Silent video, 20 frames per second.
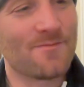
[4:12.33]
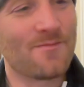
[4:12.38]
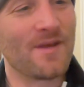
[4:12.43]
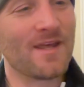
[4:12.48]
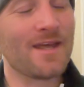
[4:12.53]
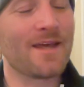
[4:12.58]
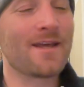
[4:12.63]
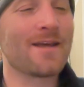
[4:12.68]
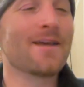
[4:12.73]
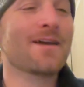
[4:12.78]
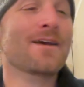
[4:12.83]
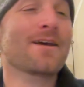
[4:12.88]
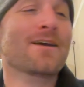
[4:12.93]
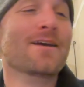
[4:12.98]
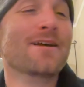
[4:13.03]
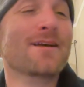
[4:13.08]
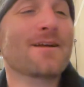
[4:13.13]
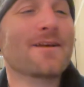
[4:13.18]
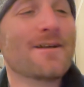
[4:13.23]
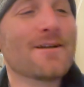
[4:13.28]
being
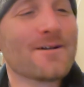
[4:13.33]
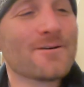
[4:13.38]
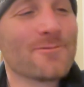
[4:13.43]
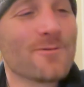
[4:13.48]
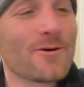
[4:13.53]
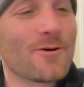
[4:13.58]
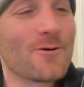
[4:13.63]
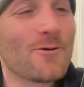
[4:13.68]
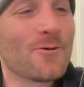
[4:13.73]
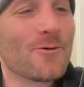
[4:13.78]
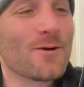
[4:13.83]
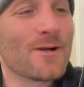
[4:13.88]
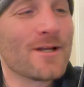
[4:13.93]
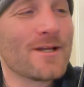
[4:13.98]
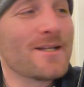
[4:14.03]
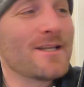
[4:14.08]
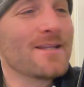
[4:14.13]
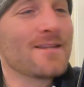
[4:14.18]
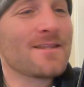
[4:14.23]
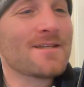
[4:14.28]

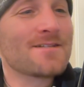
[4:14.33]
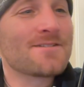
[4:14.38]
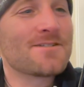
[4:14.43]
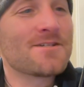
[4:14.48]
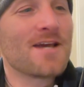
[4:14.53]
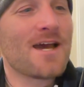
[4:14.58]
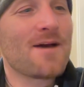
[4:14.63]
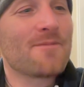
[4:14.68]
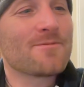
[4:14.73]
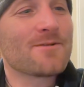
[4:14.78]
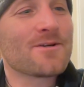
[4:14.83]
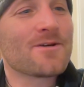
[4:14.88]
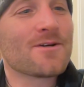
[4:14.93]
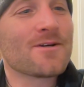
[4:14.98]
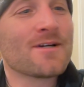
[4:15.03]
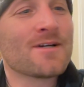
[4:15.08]
recorded in this chapter,